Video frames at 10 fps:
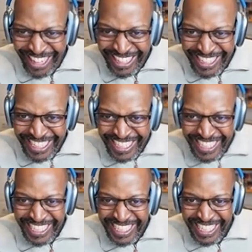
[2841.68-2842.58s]
right?
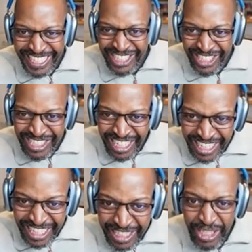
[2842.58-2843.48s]
Just
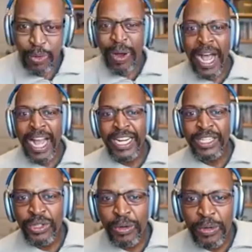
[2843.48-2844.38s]
like he, why
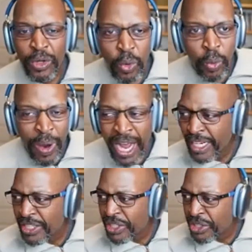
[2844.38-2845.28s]
do you
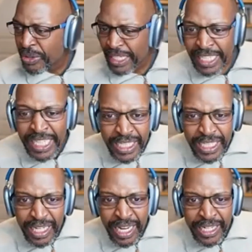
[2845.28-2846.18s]
why do you
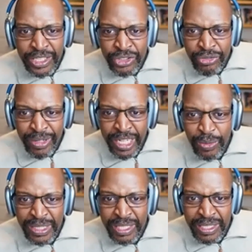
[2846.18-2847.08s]
eat and
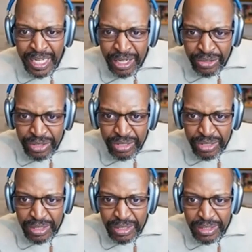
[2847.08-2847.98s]
drink with
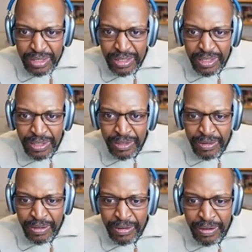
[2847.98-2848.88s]
sinners?
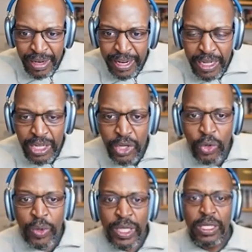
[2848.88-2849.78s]
Right?
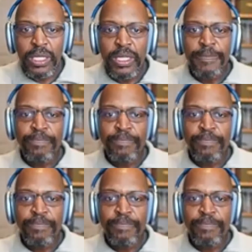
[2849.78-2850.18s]
We